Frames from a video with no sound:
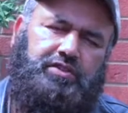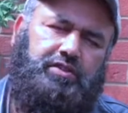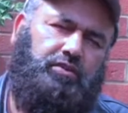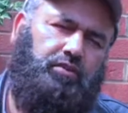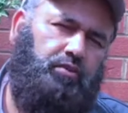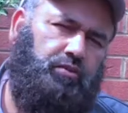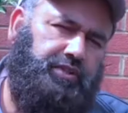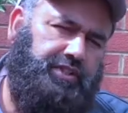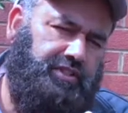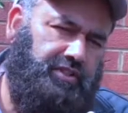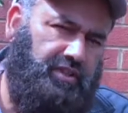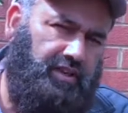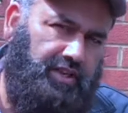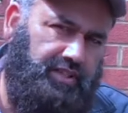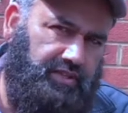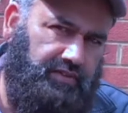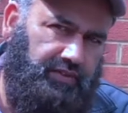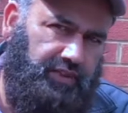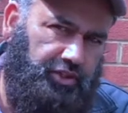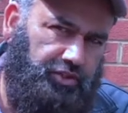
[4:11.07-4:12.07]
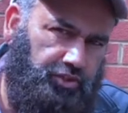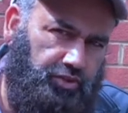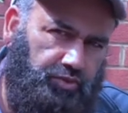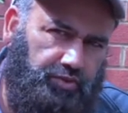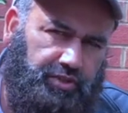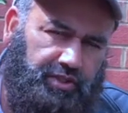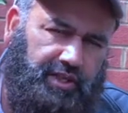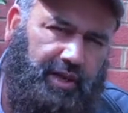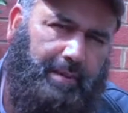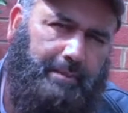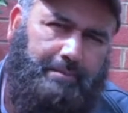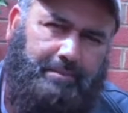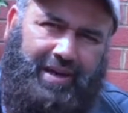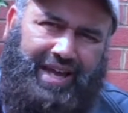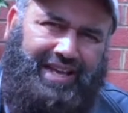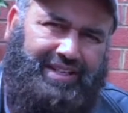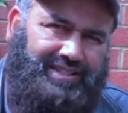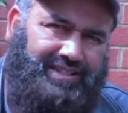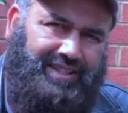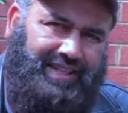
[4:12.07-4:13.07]
and all these kinds of issues come
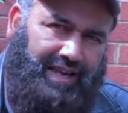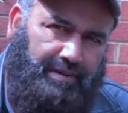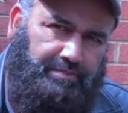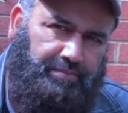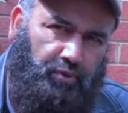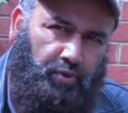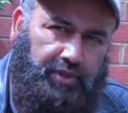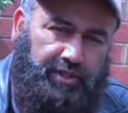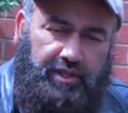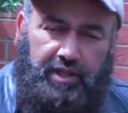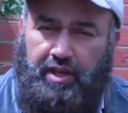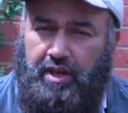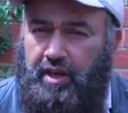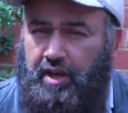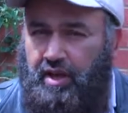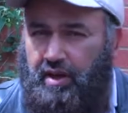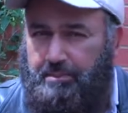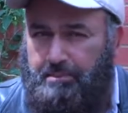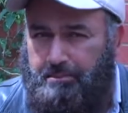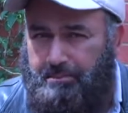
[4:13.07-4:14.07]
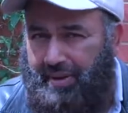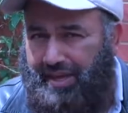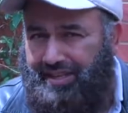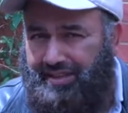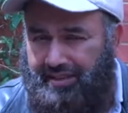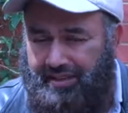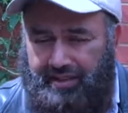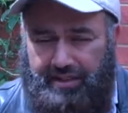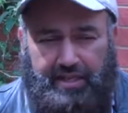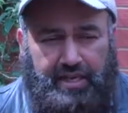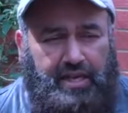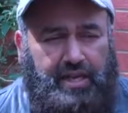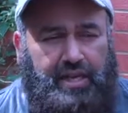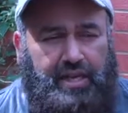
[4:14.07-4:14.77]
back to that point mainly.